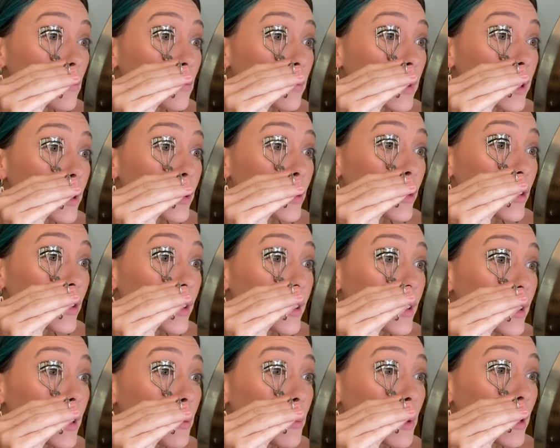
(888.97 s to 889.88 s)
Make sure you
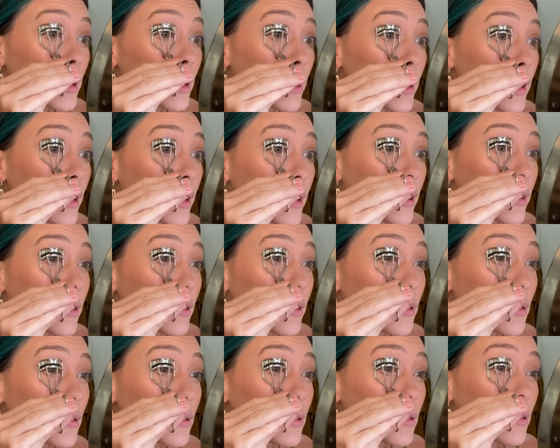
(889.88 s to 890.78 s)
get them all in.
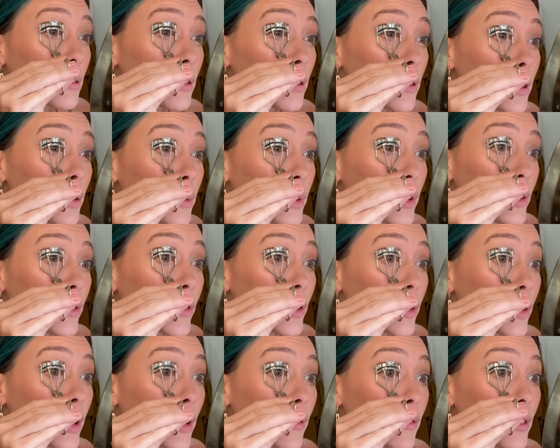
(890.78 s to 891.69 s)
And when you feel
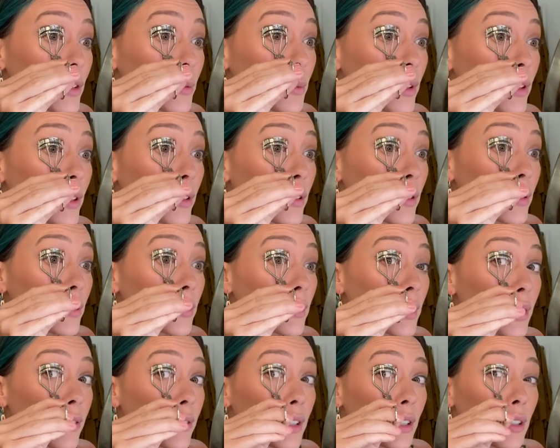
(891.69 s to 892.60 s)
comfortable,
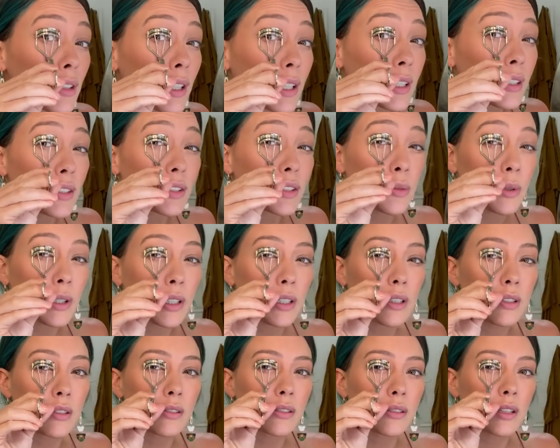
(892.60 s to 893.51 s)
give it a light
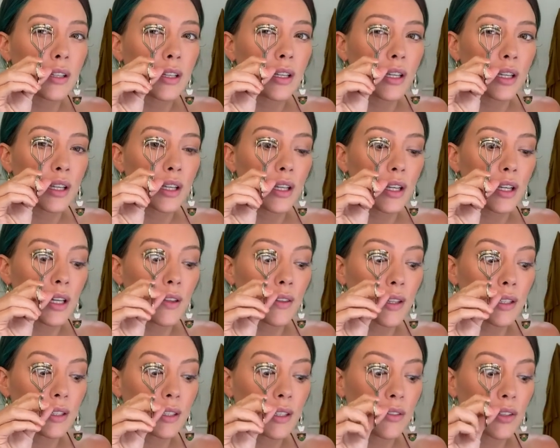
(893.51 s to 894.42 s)
squeeze and
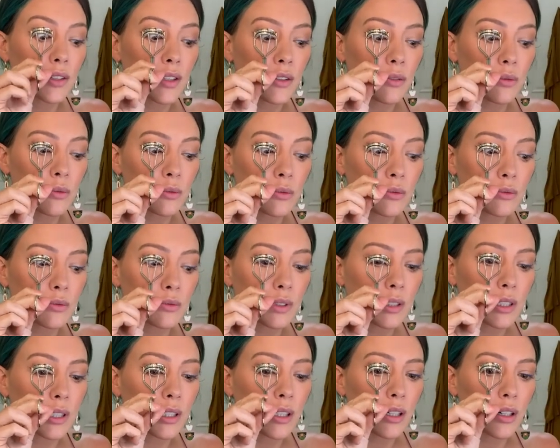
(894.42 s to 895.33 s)
then give it
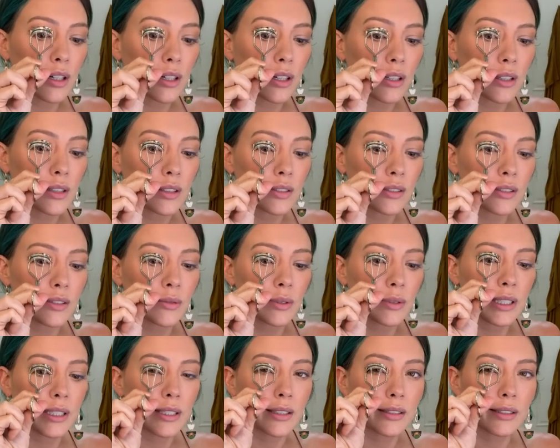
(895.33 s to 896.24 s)
really hard
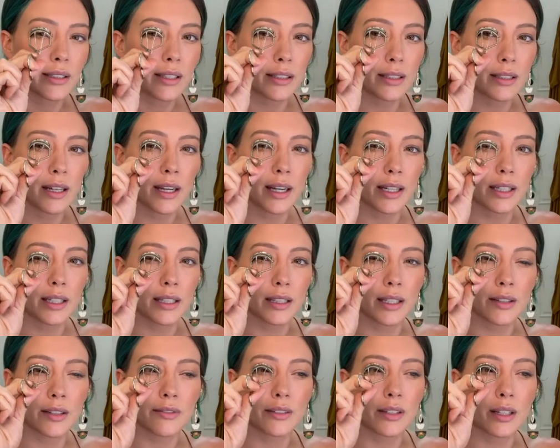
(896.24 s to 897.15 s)
squeeze and kind of
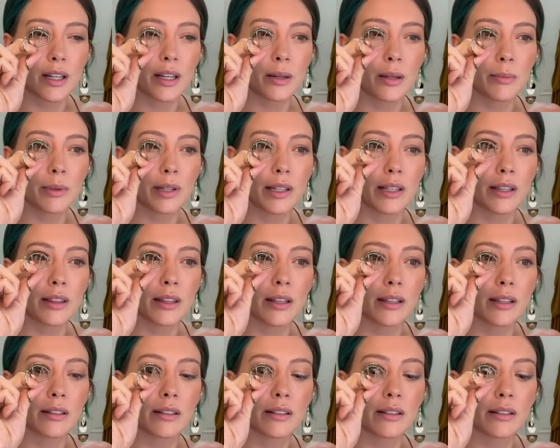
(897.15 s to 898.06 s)
lift up like
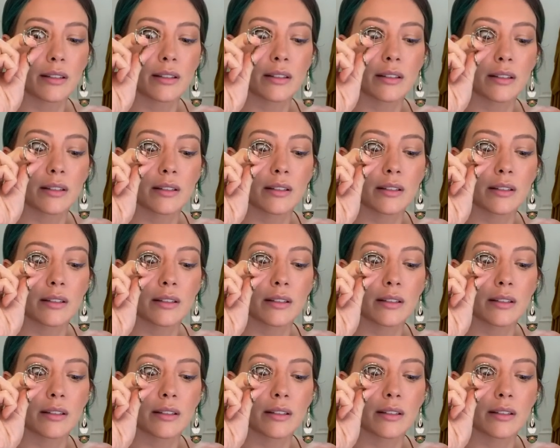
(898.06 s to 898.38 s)
this.